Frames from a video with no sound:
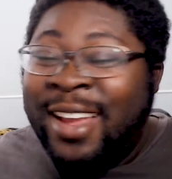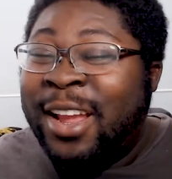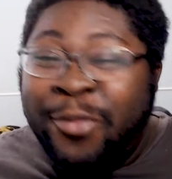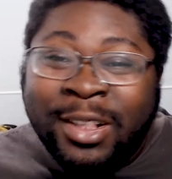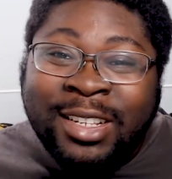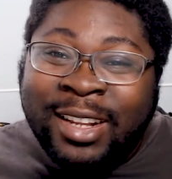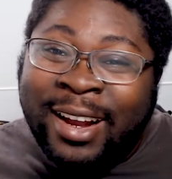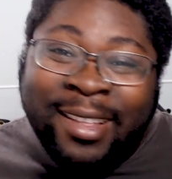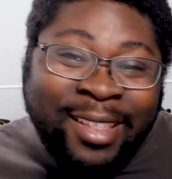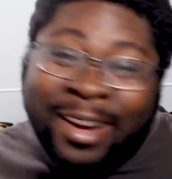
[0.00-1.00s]
If it's
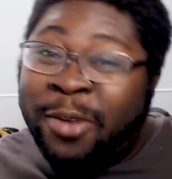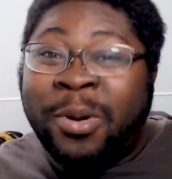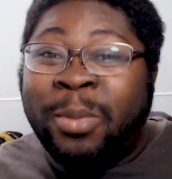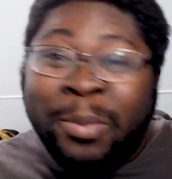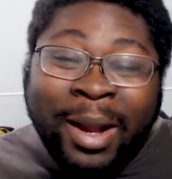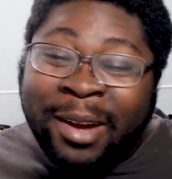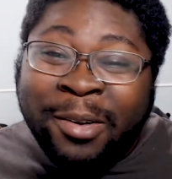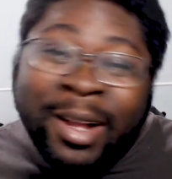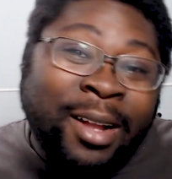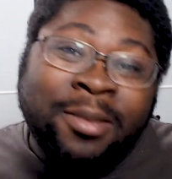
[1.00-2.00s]
not, then I'll probably buy it
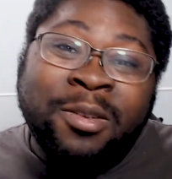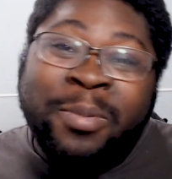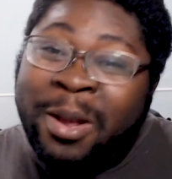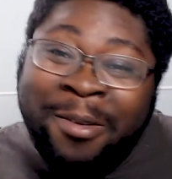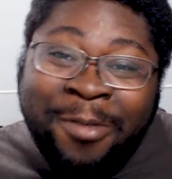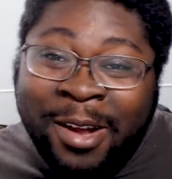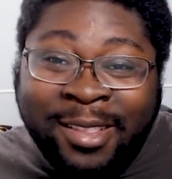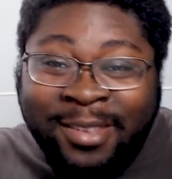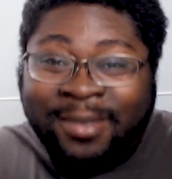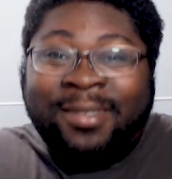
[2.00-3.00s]
on console to play with
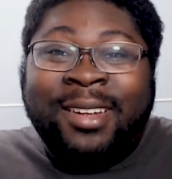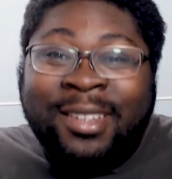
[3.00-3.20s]
friends.